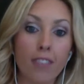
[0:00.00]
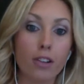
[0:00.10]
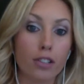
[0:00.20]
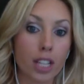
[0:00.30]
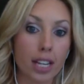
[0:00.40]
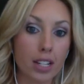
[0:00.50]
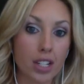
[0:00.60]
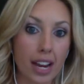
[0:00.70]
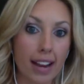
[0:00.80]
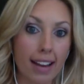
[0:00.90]
you're
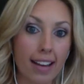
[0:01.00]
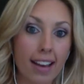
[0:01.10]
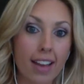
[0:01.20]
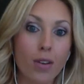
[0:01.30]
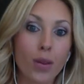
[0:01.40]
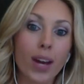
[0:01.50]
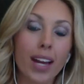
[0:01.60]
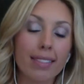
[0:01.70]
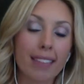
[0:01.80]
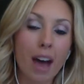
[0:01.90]
changing. If you look at
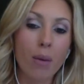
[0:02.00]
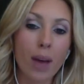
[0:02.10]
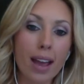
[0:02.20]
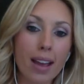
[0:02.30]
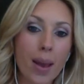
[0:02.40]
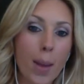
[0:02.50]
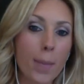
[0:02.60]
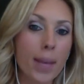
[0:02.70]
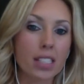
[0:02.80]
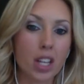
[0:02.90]
it that way, it
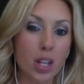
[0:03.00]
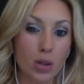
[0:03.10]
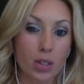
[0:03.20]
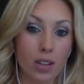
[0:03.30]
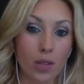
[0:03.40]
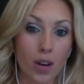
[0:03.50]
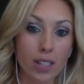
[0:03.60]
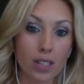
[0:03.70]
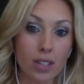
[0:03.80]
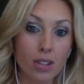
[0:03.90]
makes a huge
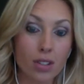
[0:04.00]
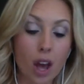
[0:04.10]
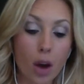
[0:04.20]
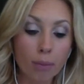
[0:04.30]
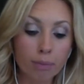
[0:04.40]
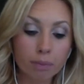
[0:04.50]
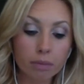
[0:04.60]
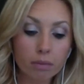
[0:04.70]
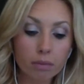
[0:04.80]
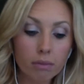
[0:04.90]
difference. So
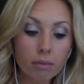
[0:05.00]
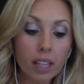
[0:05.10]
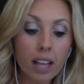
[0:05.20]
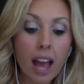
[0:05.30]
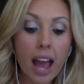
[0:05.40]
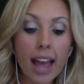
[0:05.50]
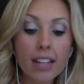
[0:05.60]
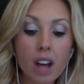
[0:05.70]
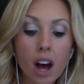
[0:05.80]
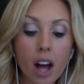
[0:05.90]

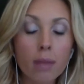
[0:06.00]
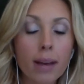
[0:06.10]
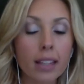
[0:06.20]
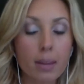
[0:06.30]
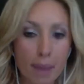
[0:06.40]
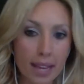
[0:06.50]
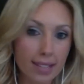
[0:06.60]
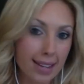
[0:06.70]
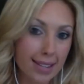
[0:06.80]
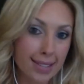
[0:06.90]
it's all about the
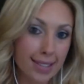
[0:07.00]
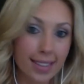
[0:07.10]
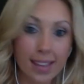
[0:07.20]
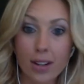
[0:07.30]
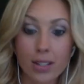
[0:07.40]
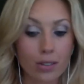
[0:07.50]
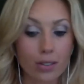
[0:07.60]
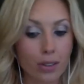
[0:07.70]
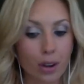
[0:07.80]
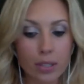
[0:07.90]
basics. There's
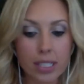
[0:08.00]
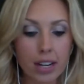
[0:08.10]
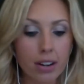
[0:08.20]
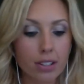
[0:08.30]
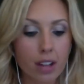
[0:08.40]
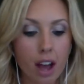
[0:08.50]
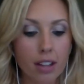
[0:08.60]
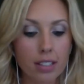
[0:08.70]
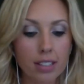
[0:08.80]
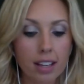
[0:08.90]
no secret
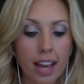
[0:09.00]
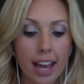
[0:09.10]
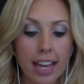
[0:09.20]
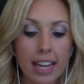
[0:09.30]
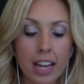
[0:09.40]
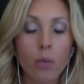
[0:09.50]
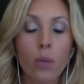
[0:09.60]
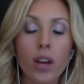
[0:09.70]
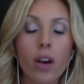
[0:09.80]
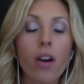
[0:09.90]
sauce. And
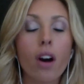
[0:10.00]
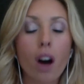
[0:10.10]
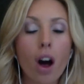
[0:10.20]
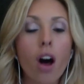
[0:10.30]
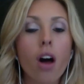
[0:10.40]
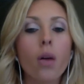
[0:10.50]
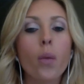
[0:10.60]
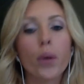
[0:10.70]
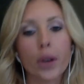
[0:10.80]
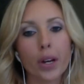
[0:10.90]
we are
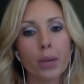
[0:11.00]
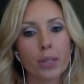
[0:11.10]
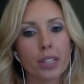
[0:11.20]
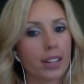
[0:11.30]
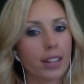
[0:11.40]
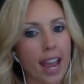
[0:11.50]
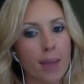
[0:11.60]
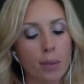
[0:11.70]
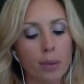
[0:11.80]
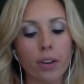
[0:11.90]
all 100%
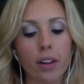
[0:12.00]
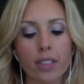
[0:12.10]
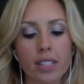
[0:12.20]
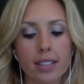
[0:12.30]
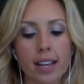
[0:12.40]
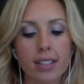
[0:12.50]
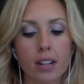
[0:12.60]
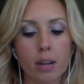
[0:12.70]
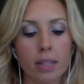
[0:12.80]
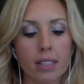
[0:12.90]
capable of success in
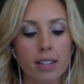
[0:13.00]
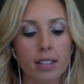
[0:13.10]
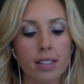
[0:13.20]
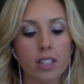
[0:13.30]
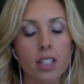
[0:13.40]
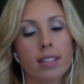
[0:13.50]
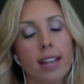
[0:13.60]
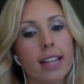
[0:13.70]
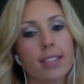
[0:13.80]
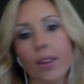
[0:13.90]
our business. It just
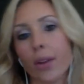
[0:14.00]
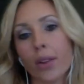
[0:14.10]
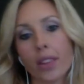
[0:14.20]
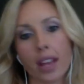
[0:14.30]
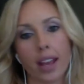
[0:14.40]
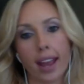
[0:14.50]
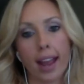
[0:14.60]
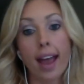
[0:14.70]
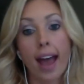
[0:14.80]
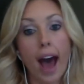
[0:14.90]
takes a little
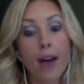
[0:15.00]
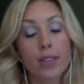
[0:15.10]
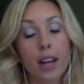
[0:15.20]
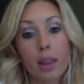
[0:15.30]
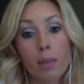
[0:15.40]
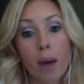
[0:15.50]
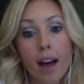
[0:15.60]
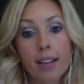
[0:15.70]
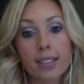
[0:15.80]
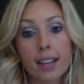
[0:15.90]
thinking outside of the
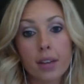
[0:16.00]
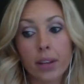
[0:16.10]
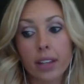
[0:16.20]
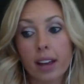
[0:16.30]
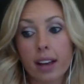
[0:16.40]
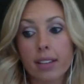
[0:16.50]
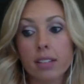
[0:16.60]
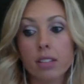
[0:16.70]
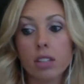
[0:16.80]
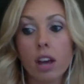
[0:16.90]
box. It really does.
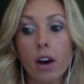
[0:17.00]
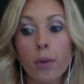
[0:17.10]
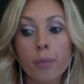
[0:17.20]
So